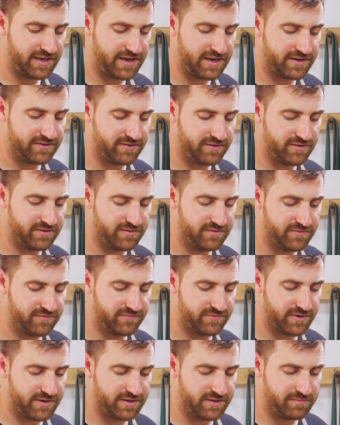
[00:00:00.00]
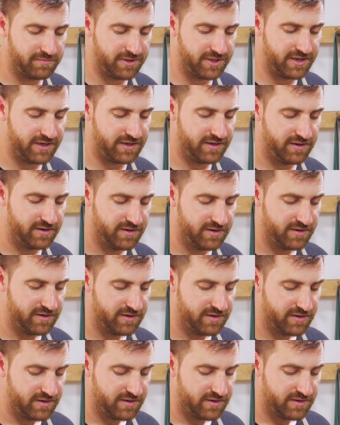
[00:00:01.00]
handle, in front of the blade.
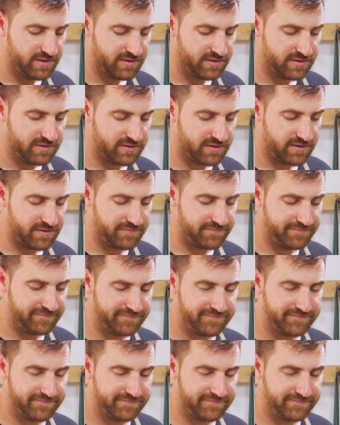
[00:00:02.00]
So,